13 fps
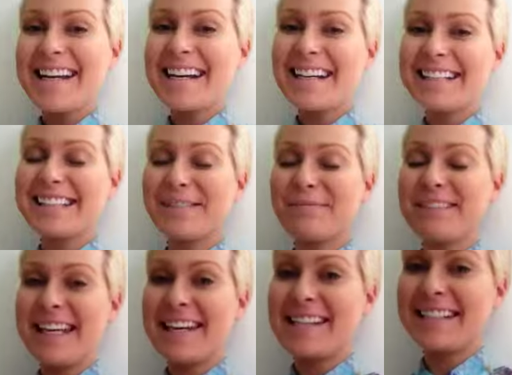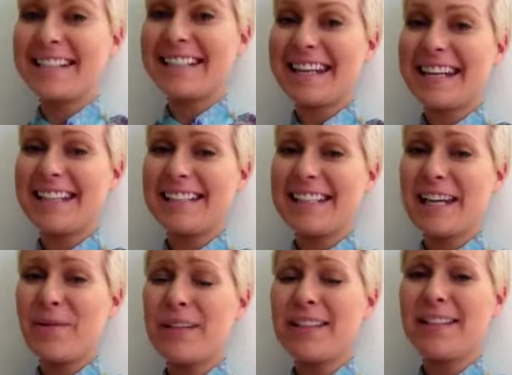Hey guys, I'm TanaCae, and
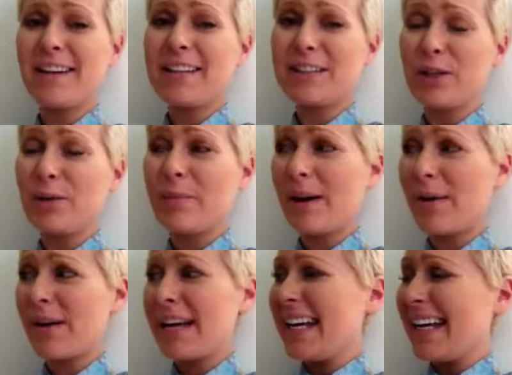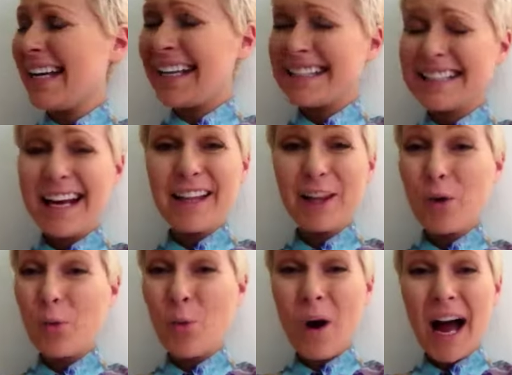today I want to talk to you about exactly
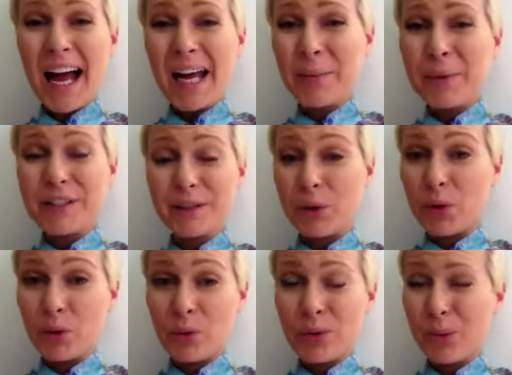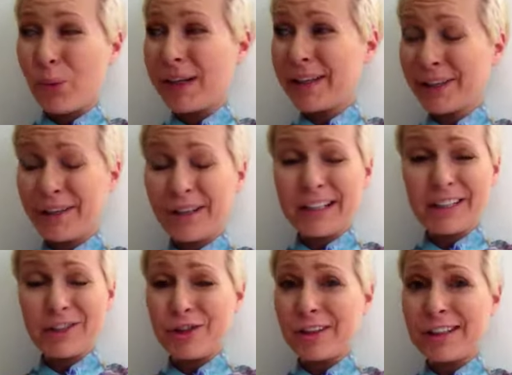why we do the weird
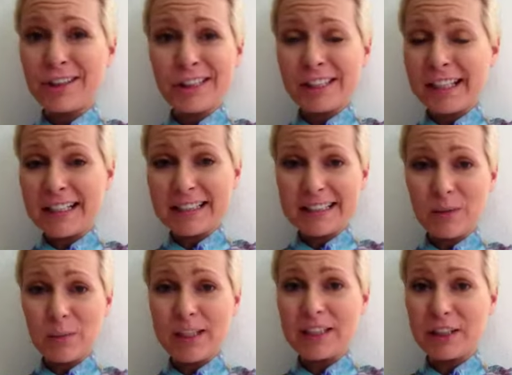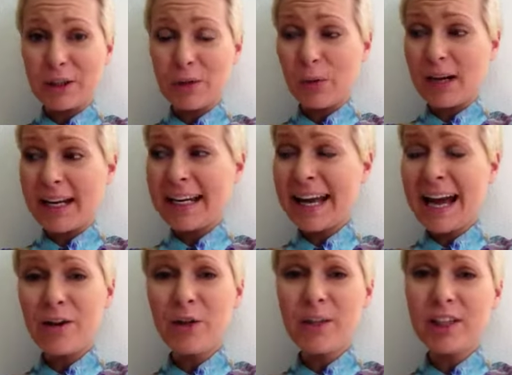and strange things that we do and
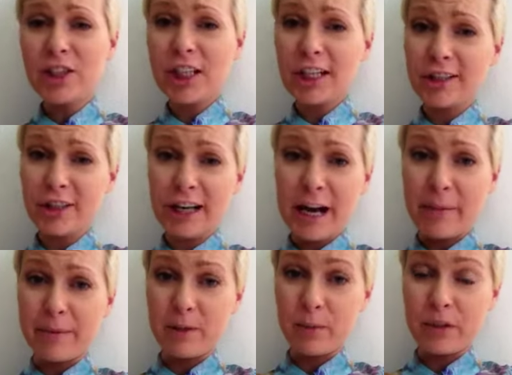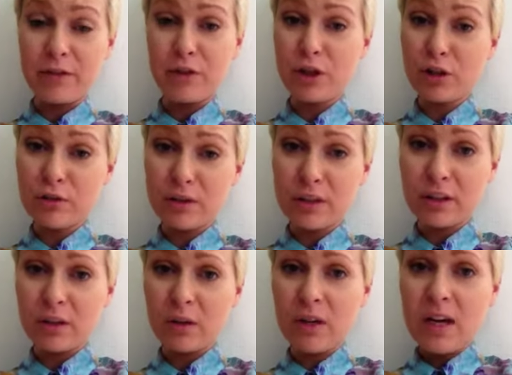how you can change your habits when you choose
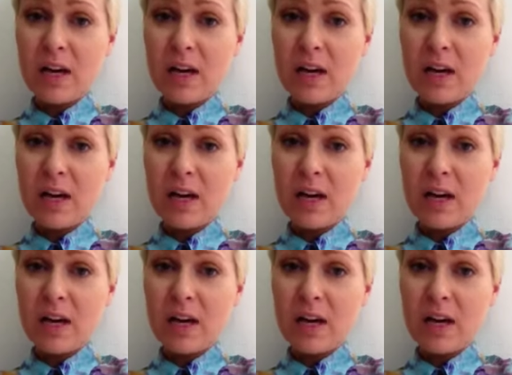to.